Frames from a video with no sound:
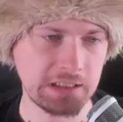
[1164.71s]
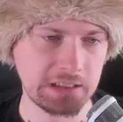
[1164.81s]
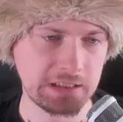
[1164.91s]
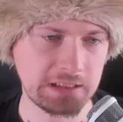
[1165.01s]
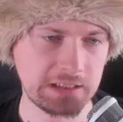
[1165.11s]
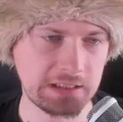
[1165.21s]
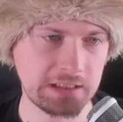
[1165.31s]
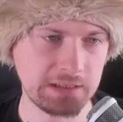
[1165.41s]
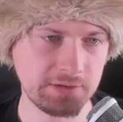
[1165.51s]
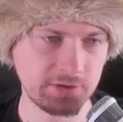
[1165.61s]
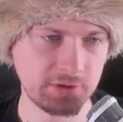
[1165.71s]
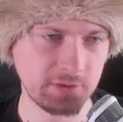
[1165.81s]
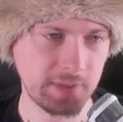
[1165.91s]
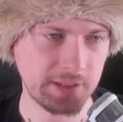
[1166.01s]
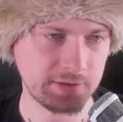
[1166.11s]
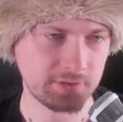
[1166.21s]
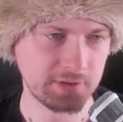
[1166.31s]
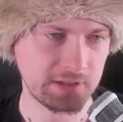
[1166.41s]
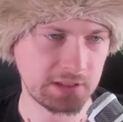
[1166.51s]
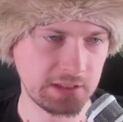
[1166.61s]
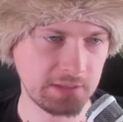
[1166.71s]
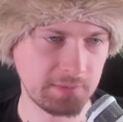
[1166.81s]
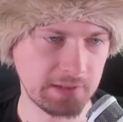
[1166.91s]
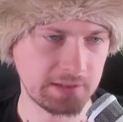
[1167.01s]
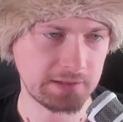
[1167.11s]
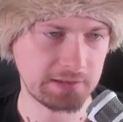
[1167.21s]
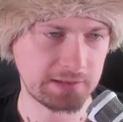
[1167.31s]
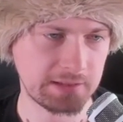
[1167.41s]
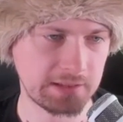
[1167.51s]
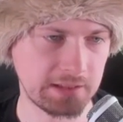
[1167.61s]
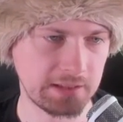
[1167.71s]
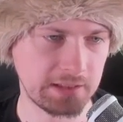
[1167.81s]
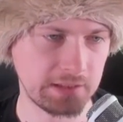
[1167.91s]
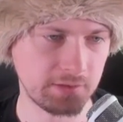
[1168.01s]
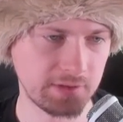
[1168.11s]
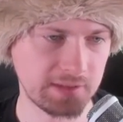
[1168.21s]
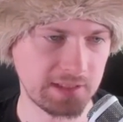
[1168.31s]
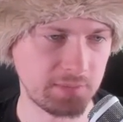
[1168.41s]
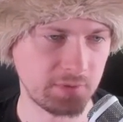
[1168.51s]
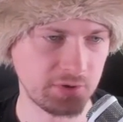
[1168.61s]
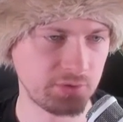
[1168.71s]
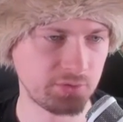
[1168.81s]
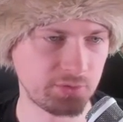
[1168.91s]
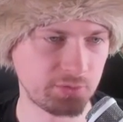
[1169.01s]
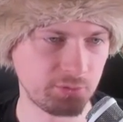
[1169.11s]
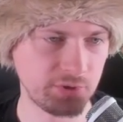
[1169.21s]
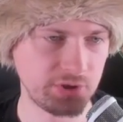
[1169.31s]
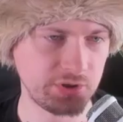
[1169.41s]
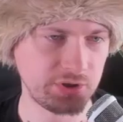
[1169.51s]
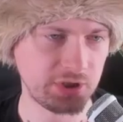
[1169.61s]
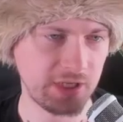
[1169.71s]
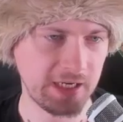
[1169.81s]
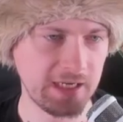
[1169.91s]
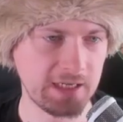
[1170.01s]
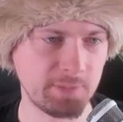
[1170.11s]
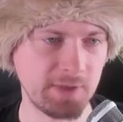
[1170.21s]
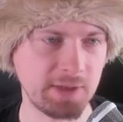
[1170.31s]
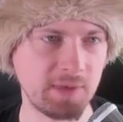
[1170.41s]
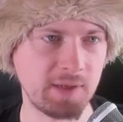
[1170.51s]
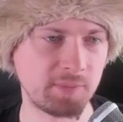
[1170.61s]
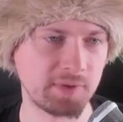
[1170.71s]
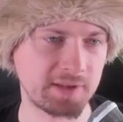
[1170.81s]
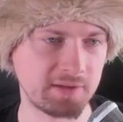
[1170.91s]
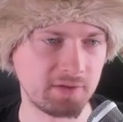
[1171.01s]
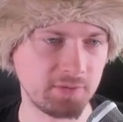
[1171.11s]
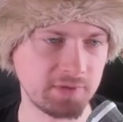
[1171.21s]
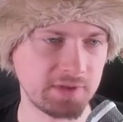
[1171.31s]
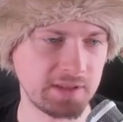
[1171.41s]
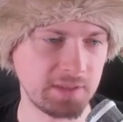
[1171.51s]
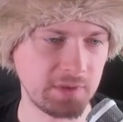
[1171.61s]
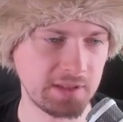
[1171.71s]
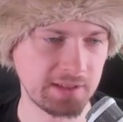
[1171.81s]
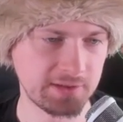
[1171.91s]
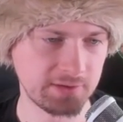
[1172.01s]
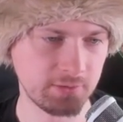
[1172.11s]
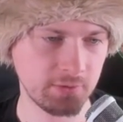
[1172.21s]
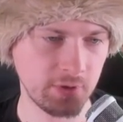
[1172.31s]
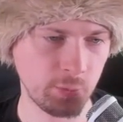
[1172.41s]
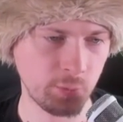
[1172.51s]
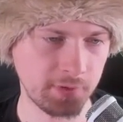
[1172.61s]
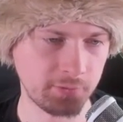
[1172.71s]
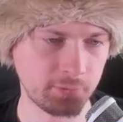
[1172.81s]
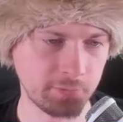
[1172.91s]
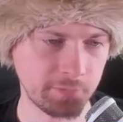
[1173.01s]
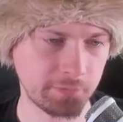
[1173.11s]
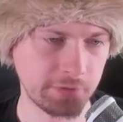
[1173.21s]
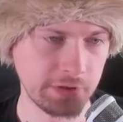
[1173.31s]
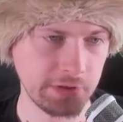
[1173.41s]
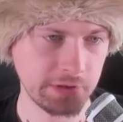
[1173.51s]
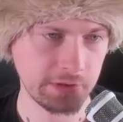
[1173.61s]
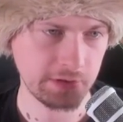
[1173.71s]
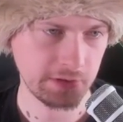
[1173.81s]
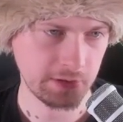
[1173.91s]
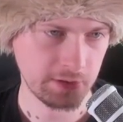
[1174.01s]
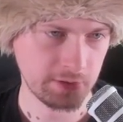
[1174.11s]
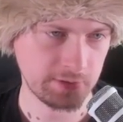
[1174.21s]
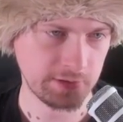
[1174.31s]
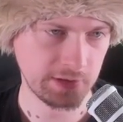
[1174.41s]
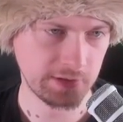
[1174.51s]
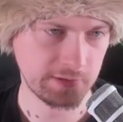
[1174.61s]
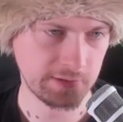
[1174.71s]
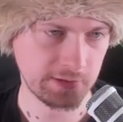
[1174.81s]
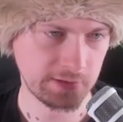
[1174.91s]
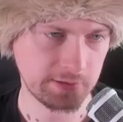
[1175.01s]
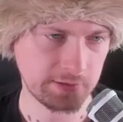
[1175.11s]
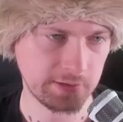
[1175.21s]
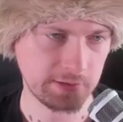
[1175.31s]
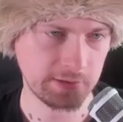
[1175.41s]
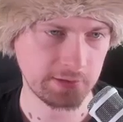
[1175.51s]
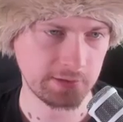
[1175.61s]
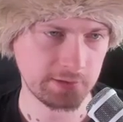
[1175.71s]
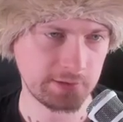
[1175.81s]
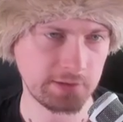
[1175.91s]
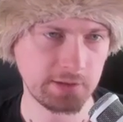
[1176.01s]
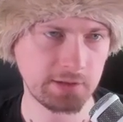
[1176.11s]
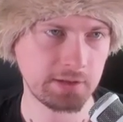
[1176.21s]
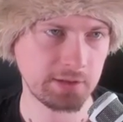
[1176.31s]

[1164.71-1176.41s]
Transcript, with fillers: as it's still not much honestly, but it's uh, an honest number. I should retake my one percent loans in the meantime, so one, two, three, tick, tick, tick, tick,